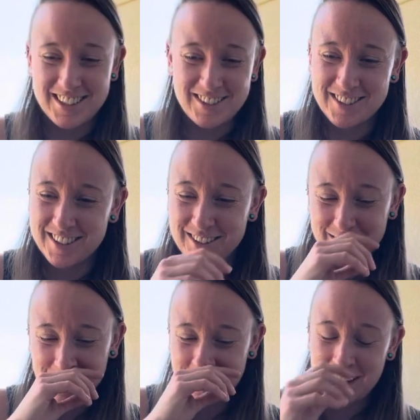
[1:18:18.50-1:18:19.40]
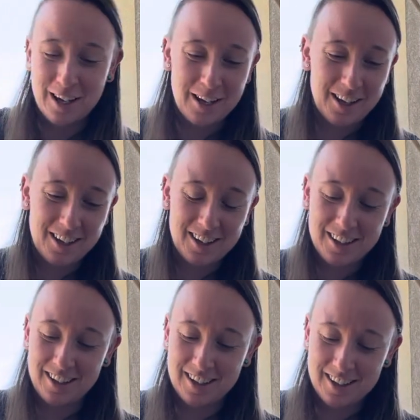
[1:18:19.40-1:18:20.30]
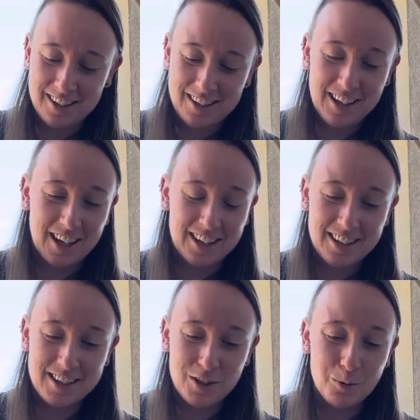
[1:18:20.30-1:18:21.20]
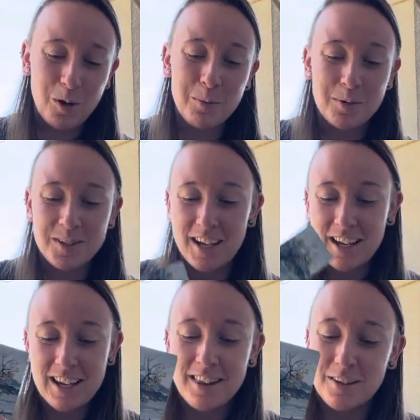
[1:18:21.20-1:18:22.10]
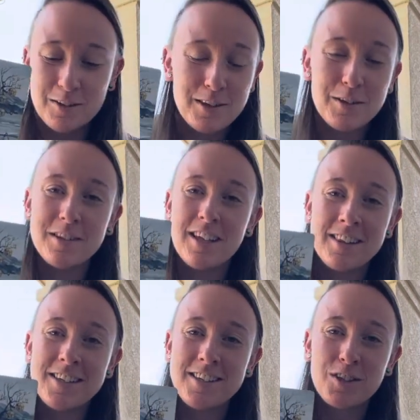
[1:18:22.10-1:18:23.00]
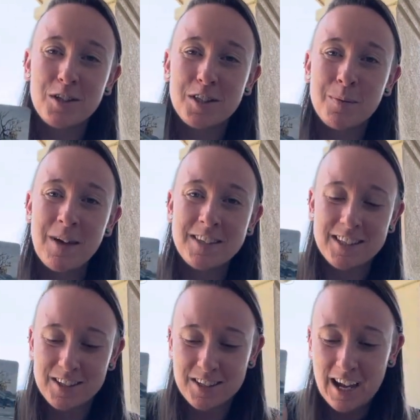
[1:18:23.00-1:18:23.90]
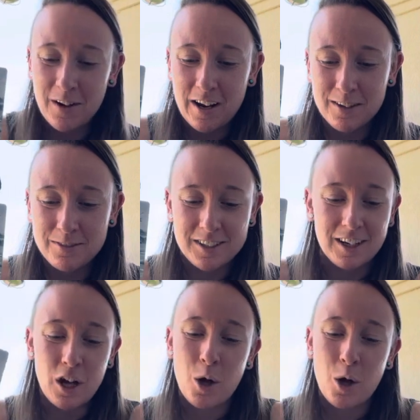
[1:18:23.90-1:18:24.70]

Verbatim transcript: there's no, yeah, it's a 1%. And, the, the, and this is just the message out after.